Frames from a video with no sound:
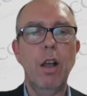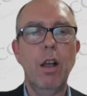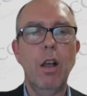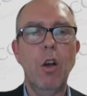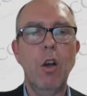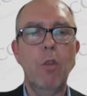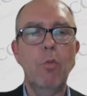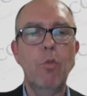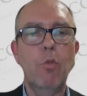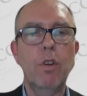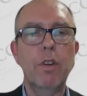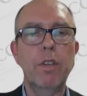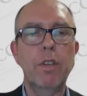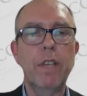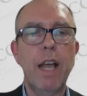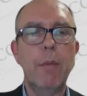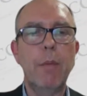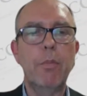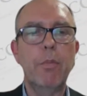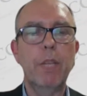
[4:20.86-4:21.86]
on what
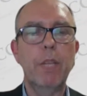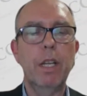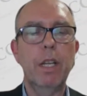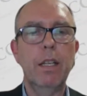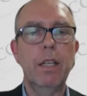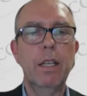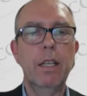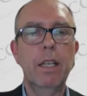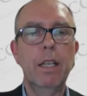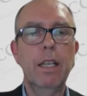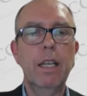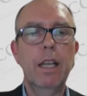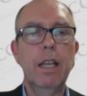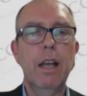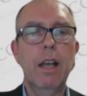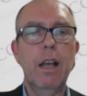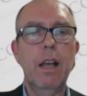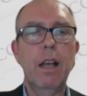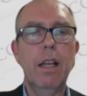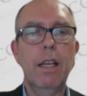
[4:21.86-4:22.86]
is happening
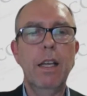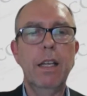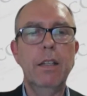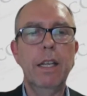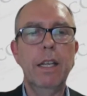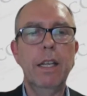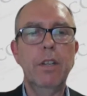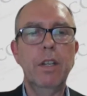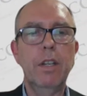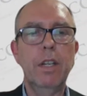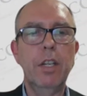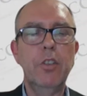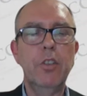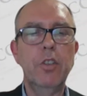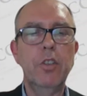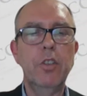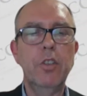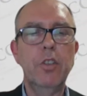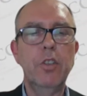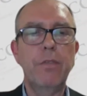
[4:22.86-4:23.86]
in
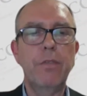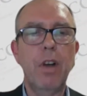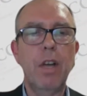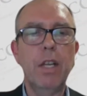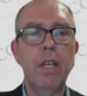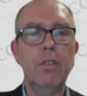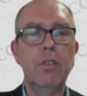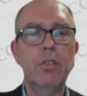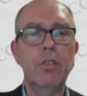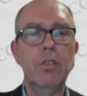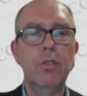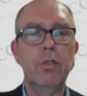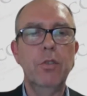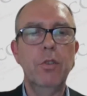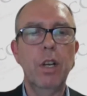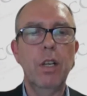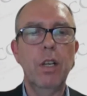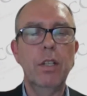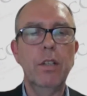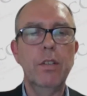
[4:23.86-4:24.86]
Indonesia's fight
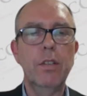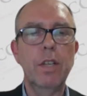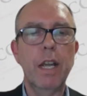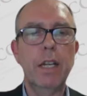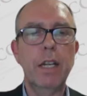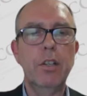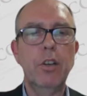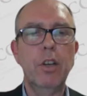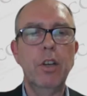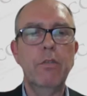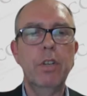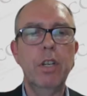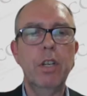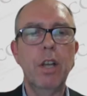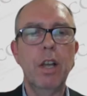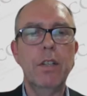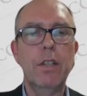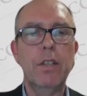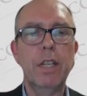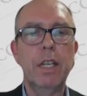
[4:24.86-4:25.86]
to contain
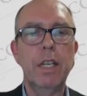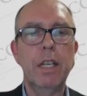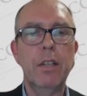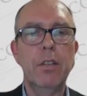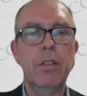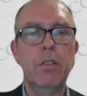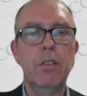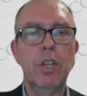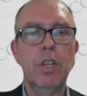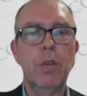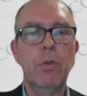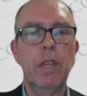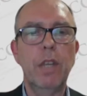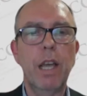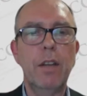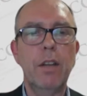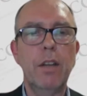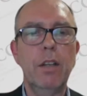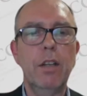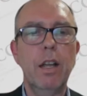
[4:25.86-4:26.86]
COVID-19. So with
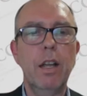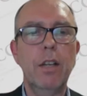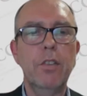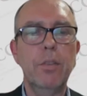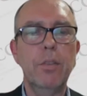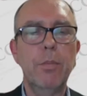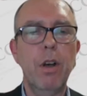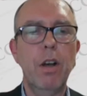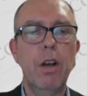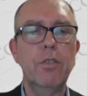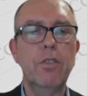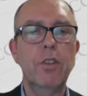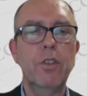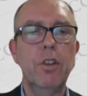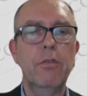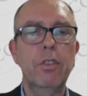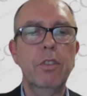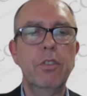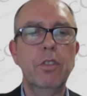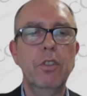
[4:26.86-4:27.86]
that, I'd like to pass
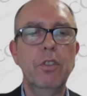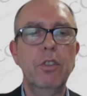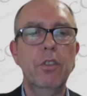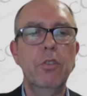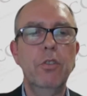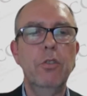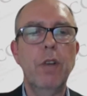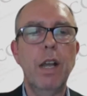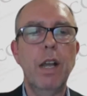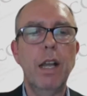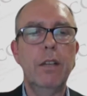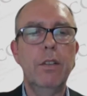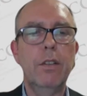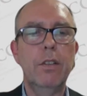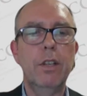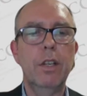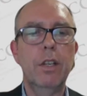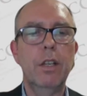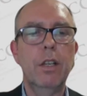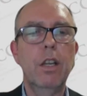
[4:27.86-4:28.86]
over to you
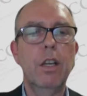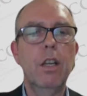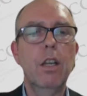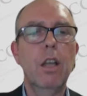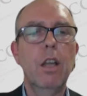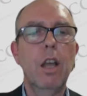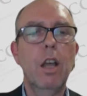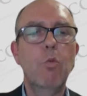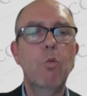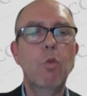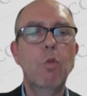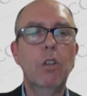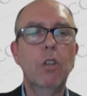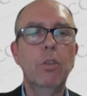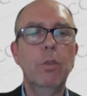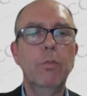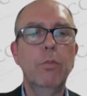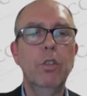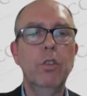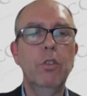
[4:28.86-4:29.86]
and
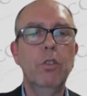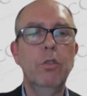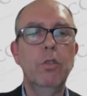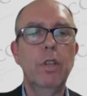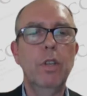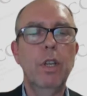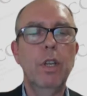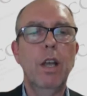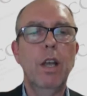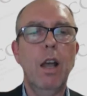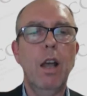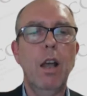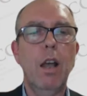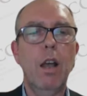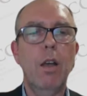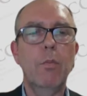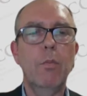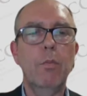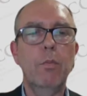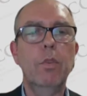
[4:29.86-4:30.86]
welcome you
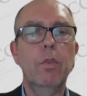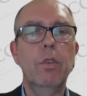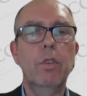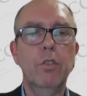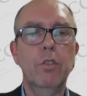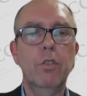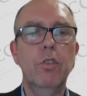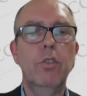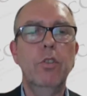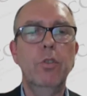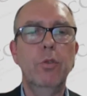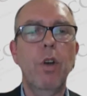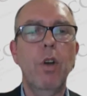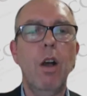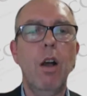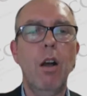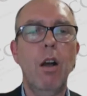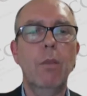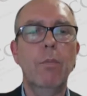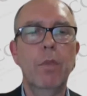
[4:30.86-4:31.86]
to
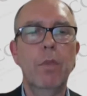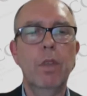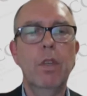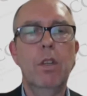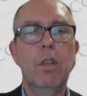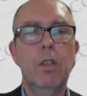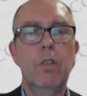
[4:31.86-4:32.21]
our